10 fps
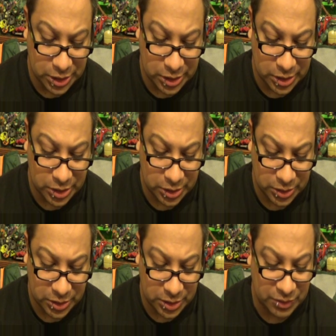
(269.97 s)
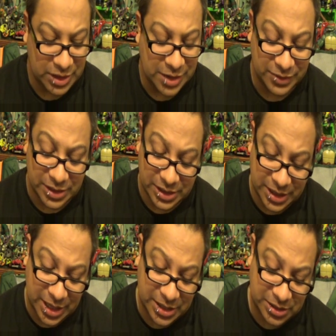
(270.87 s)
doesn't even have the
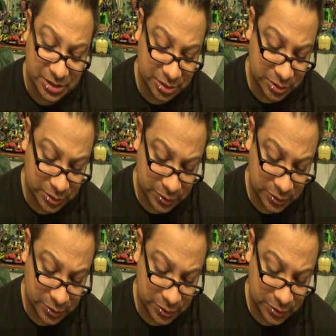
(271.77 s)
date